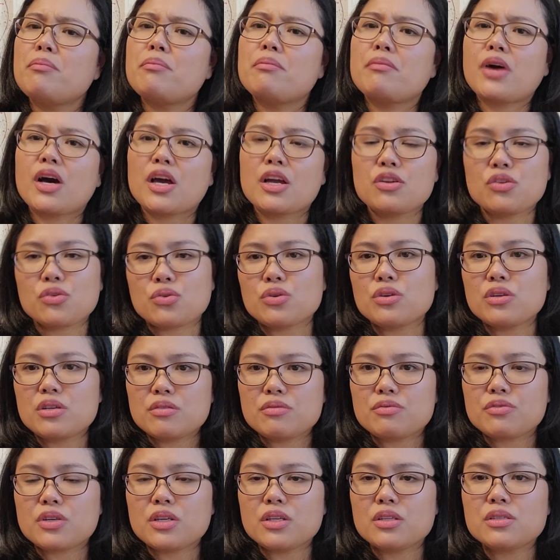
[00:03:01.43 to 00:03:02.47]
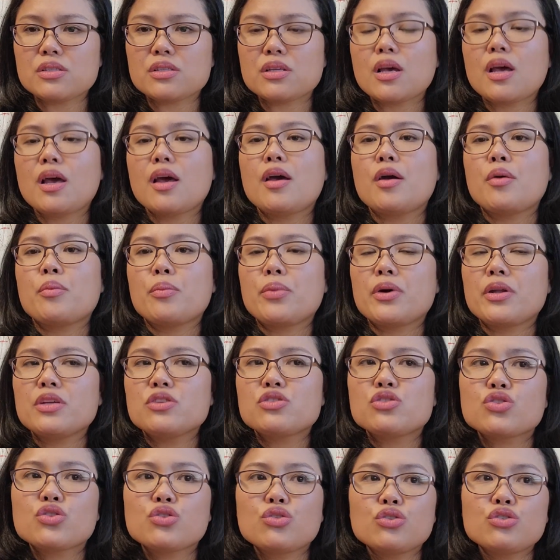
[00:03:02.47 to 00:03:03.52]
minor difference, but
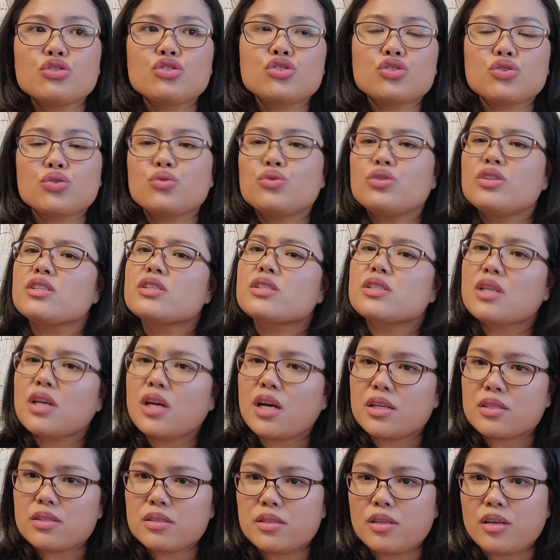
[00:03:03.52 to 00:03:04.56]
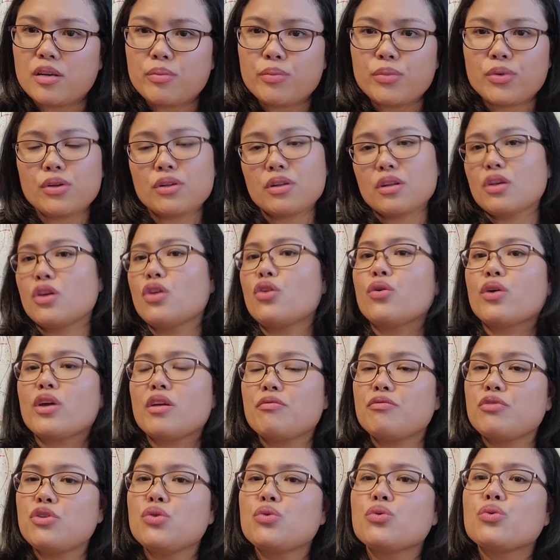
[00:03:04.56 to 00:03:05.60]
it's good to discuss them. And, you know,
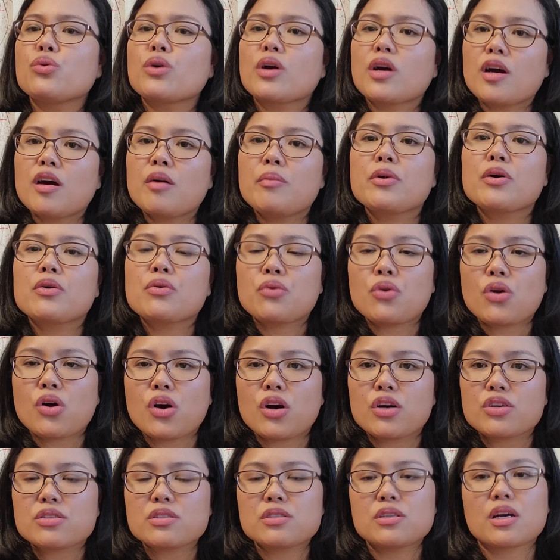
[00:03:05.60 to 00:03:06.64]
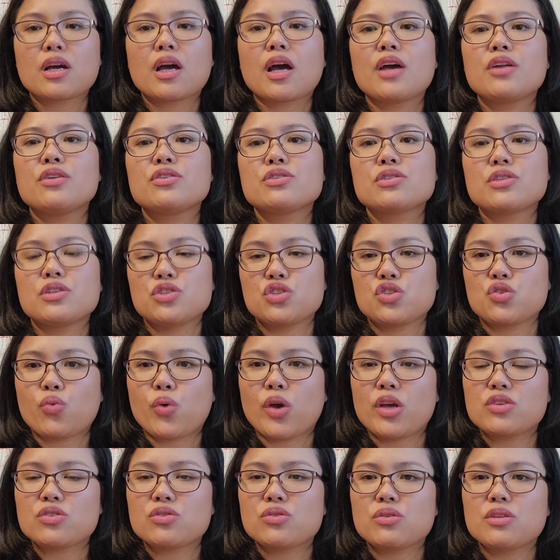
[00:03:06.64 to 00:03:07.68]
if you come across that kind of
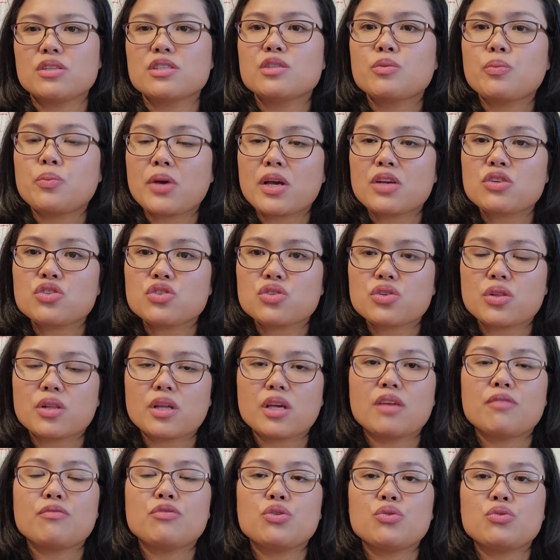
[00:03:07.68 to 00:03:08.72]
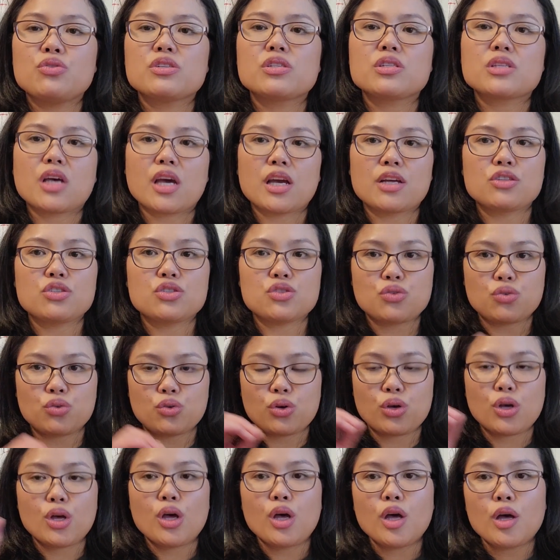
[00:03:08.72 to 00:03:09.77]
situation, especially if you decide
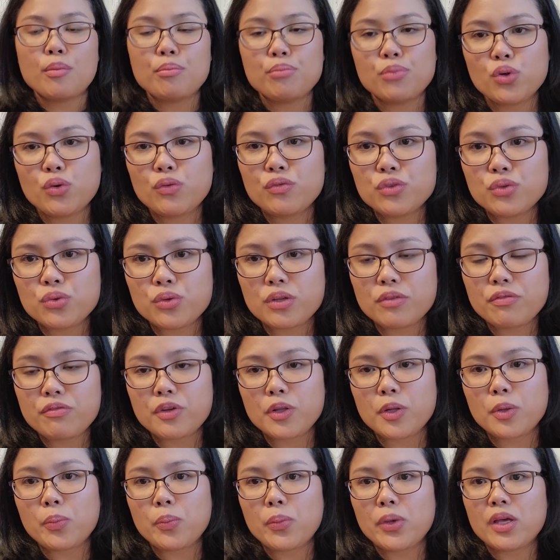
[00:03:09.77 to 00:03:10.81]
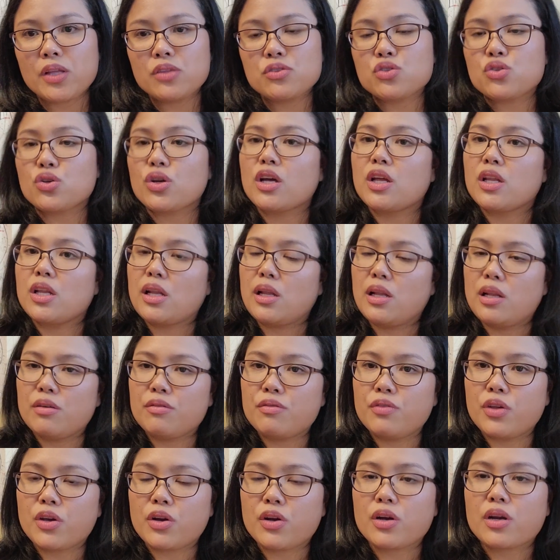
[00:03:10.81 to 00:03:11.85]
to move to the Philippines, you're going to
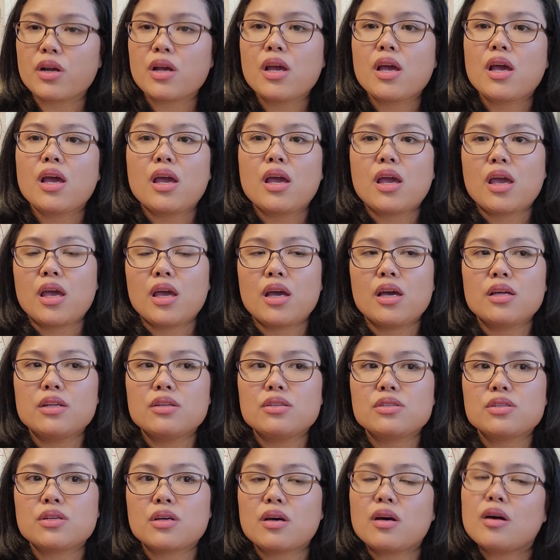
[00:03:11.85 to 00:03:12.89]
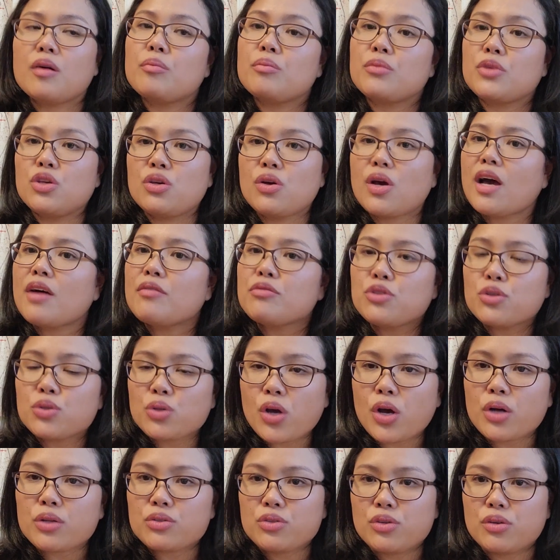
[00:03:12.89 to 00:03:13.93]
live there and um, you have to
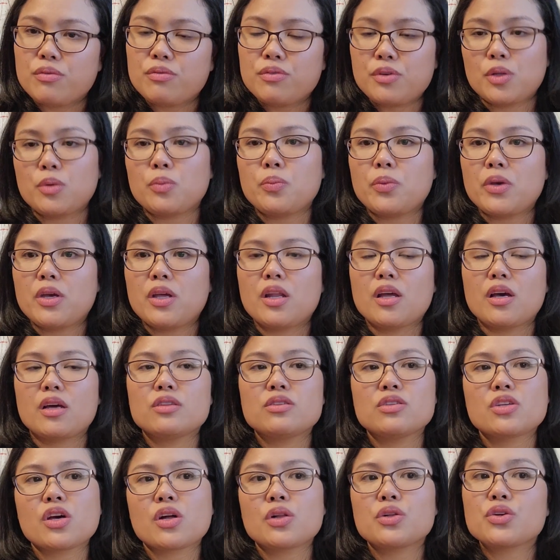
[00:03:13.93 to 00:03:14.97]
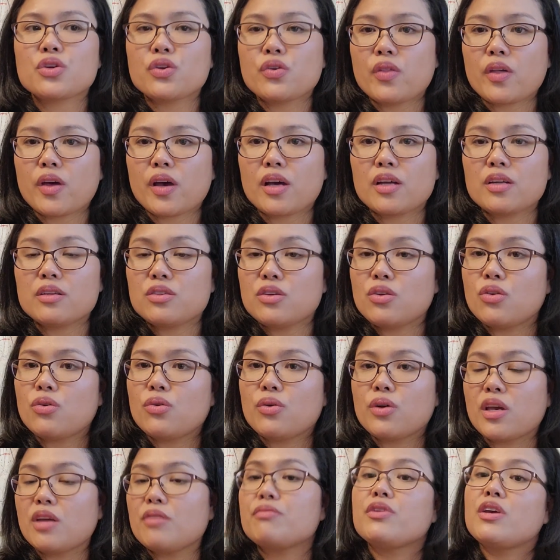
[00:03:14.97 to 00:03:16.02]
talk to your Filipina. Tell her that, you
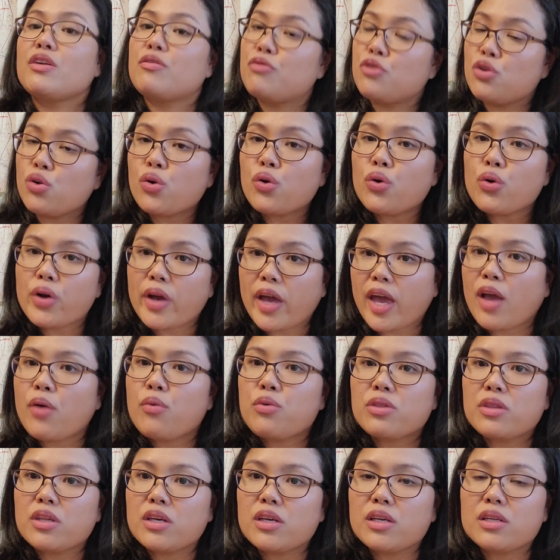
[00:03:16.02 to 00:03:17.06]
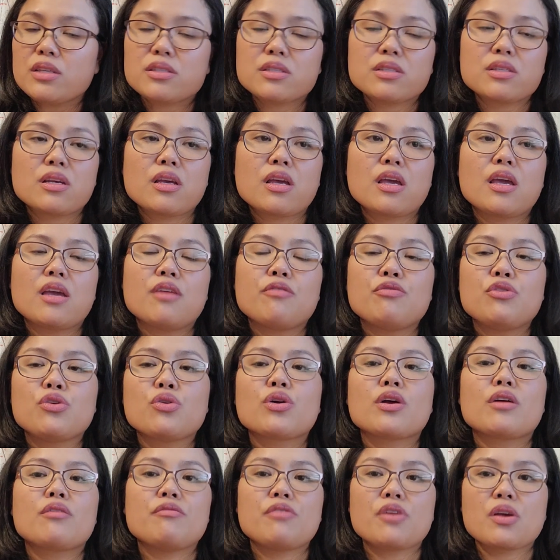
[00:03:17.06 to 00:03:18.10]
know, if, if you're okay with this, if
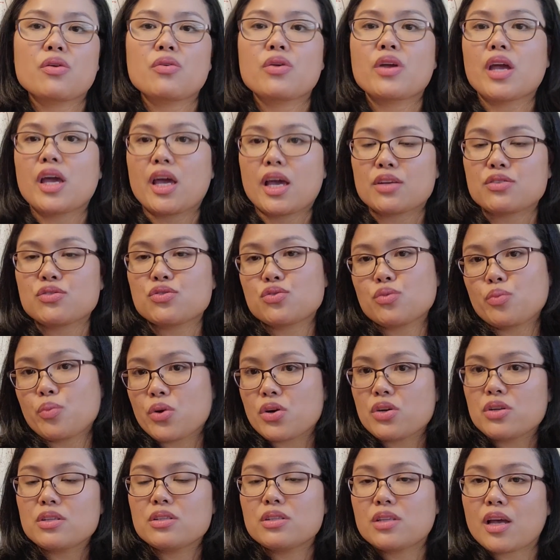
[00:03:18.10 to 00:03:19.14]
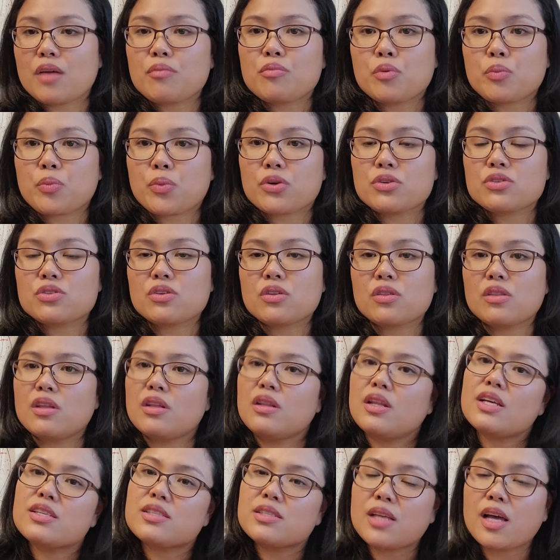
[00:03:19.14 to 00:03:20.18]
you're a very extroverted type of person
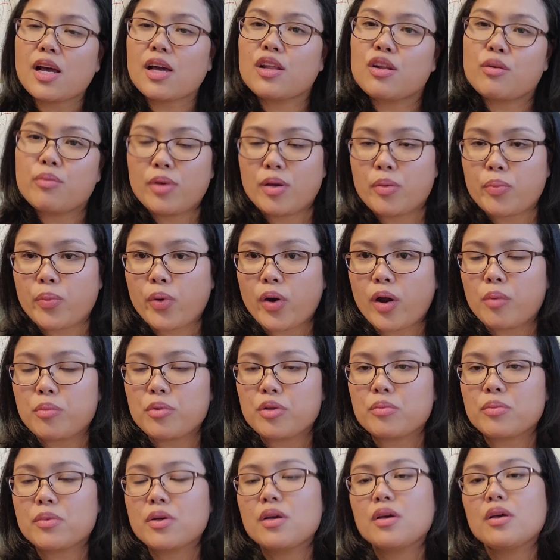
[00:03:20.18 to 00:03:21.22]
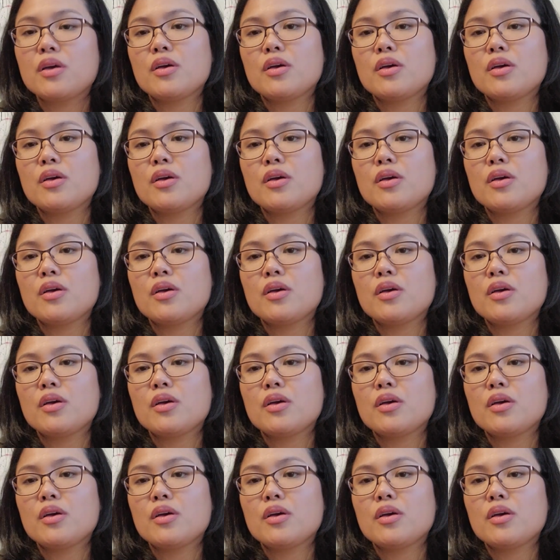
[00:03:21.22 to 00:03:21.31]
then that's not going to be a problem